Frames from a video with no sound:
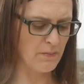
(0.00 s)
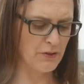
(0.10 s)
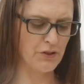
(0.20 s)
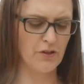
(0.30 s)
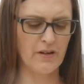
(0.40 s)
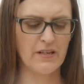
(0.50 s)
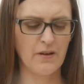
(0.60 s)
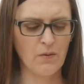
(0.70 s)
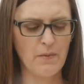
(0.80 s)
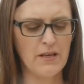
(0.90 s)
butcher, and he
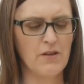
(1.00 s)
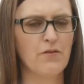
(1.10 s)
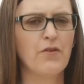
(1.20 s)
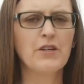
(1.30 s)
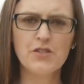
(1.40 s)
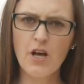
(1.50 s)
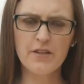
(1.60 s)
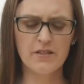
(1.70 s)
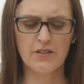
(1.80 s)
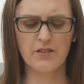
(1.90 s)
will make you fresh
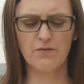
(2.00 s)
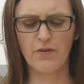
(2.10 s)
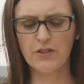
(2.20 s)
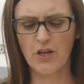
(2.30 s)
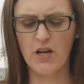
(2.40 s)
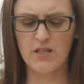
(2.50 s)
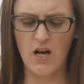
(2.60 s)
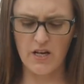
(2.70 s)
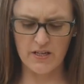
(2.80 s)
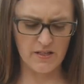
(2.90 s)
sausage and fresh hot
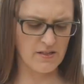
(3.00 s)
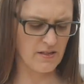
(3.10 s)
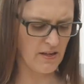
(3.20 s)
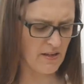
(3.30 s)
dogs.